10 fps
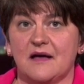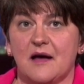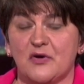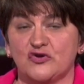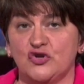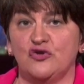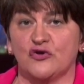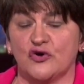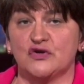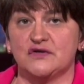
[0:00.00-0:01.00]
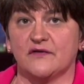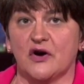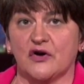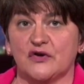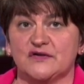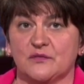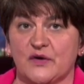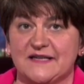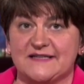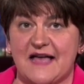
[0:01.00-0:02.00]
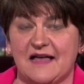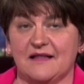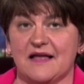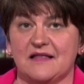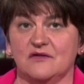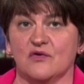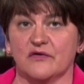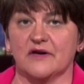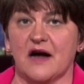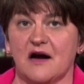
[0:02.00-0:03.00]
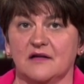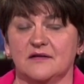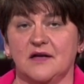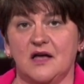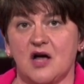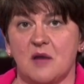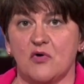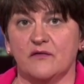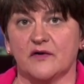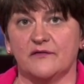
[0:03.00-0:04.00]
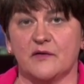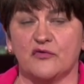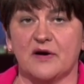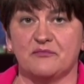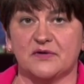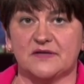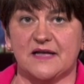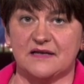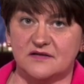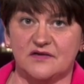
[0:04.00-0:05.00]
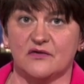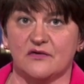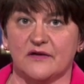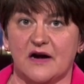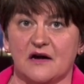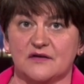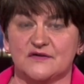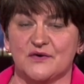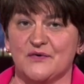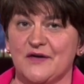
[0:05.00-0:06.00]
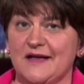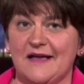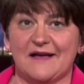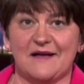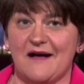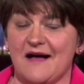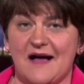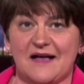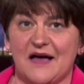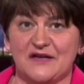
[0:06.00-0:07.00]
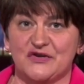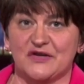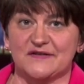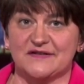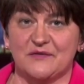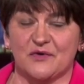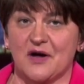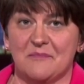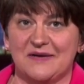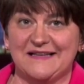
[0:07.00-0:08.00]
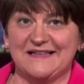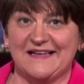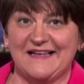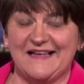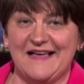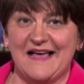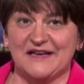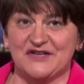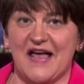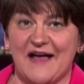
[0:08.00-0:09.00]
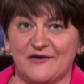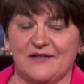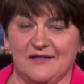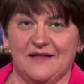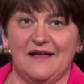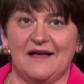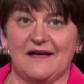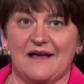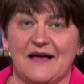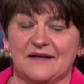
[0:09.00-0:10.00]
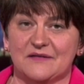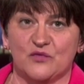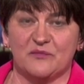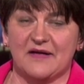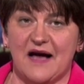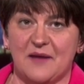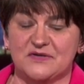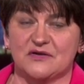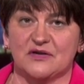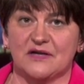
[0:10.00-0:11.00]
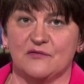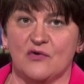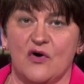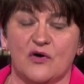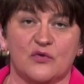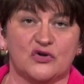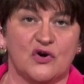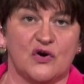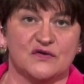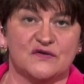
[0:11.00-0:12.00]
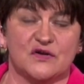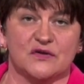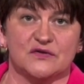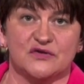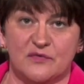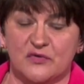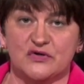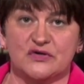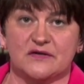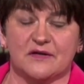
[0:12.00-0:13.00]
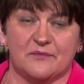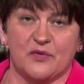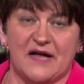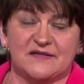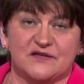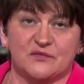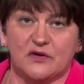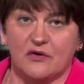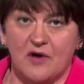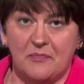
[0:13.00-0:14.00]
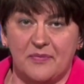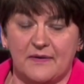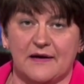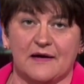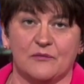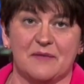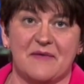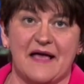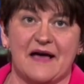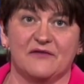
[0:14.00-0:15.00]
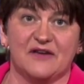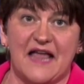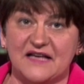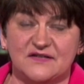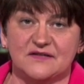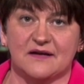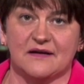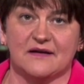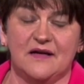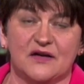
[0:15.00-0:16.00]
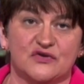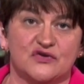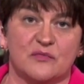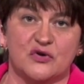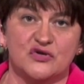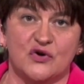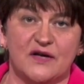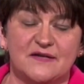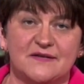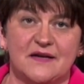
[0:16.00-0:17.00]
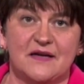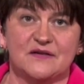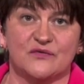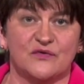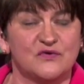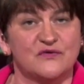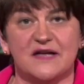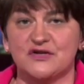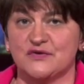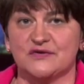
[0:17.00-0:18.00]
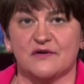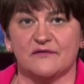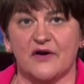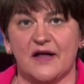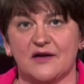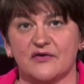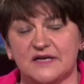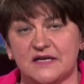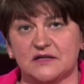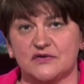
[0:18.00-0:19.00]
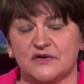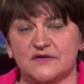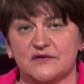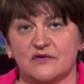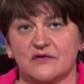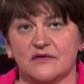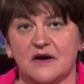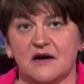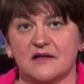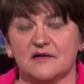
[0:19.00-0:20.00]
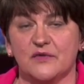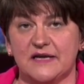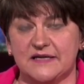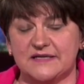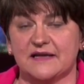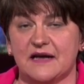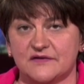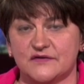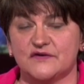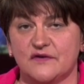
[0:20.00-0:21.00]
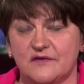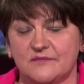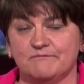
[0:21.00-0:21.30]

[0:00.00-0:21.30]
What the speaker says: about 2/3 of our goods that we sell in Northern Ireland come over from Great Britain into Northern Ireland. So as you can see, we're completely integral and it would be absolutely wrong and would cause consumers, the prices would go up. We may have less consumer choice. So those are issues that are very critical to us in Northern Ireland and we need to get answers to them.